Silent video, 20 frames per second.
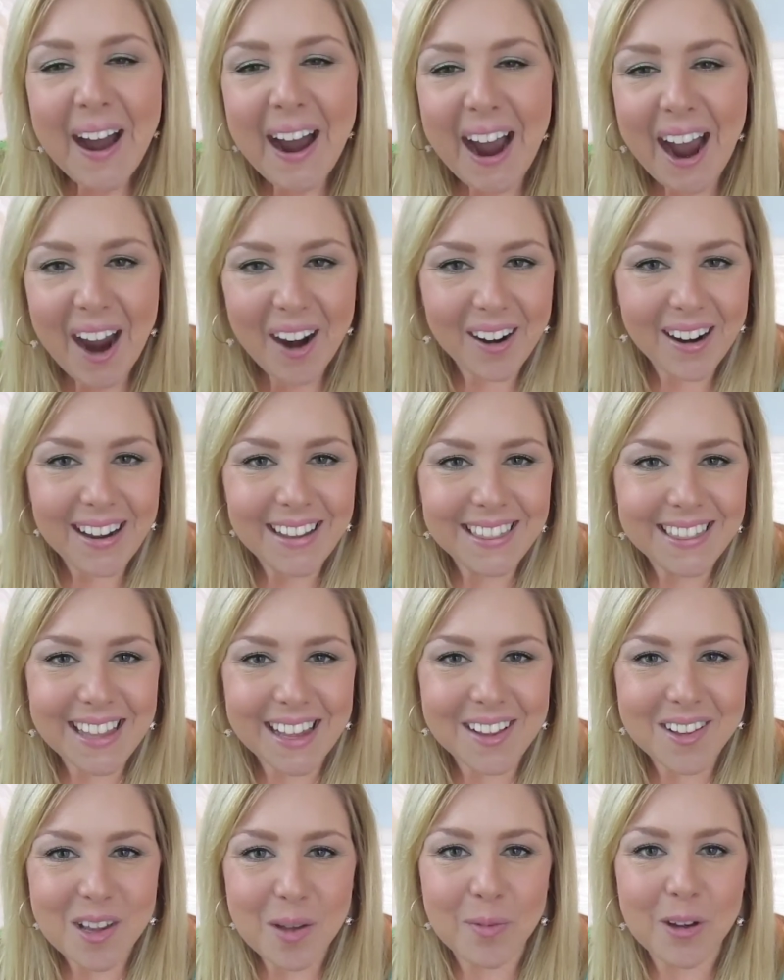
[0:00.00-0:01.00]
Alright,
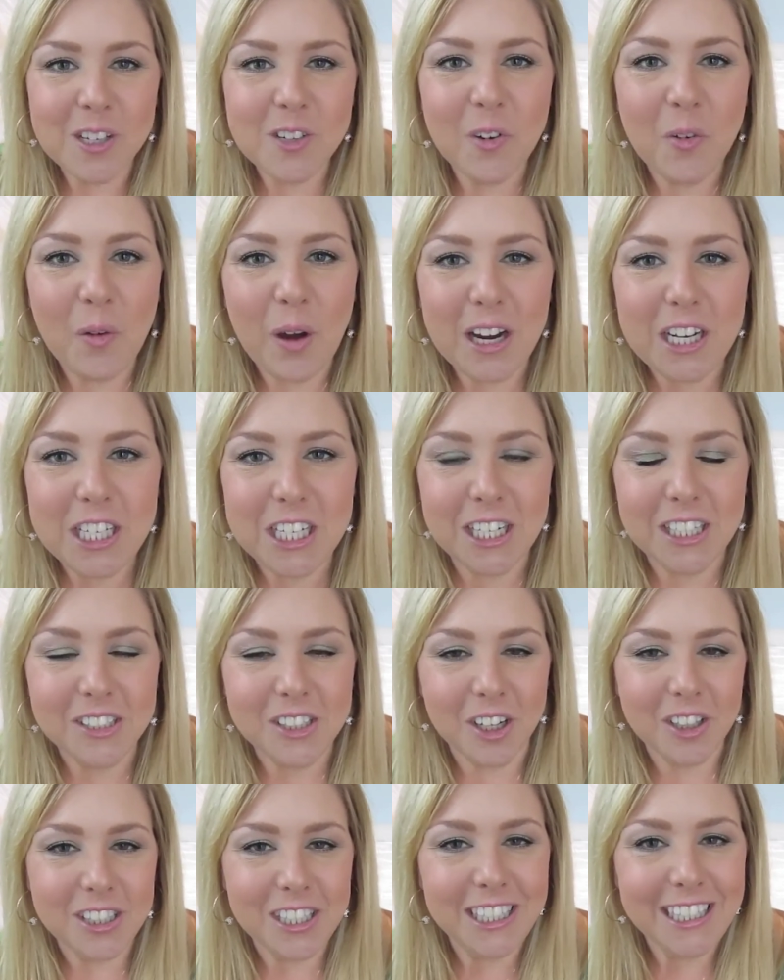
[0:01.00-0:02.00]
thanks so much for watching. I'll
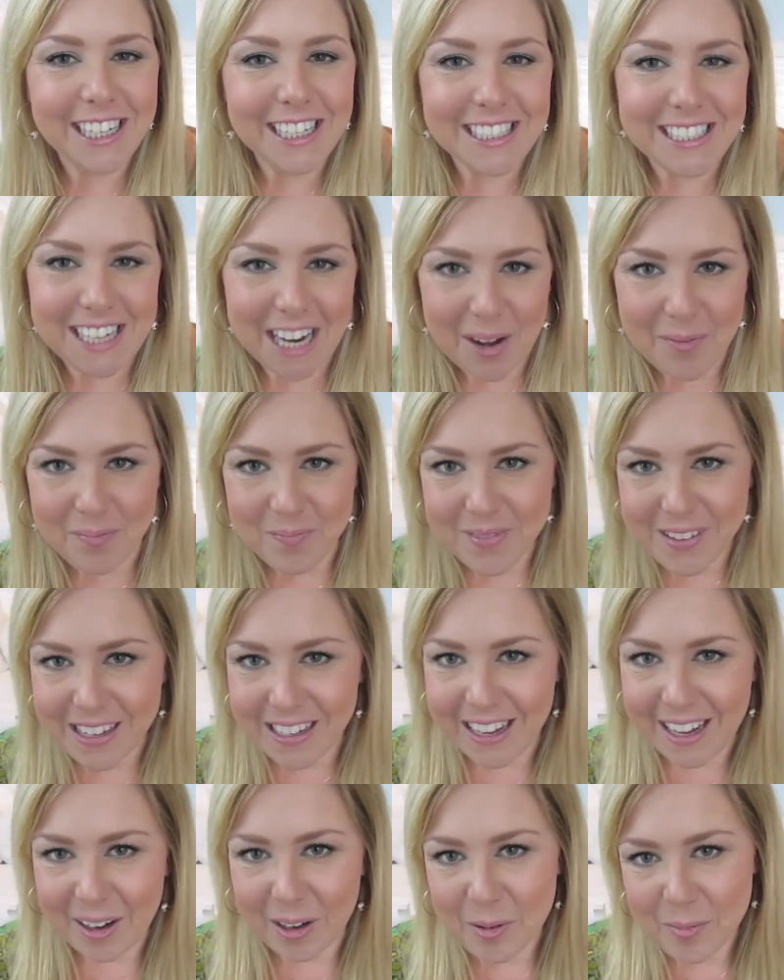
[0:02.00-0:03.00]
talk to you next time. See
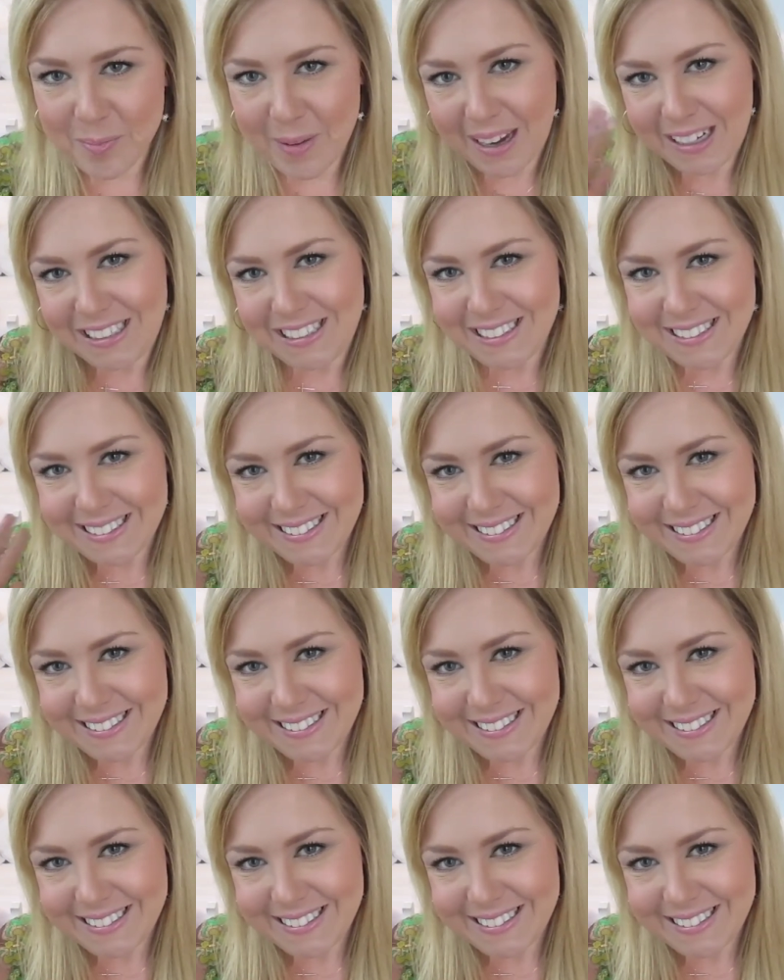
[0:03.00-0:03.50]
you later. Bye.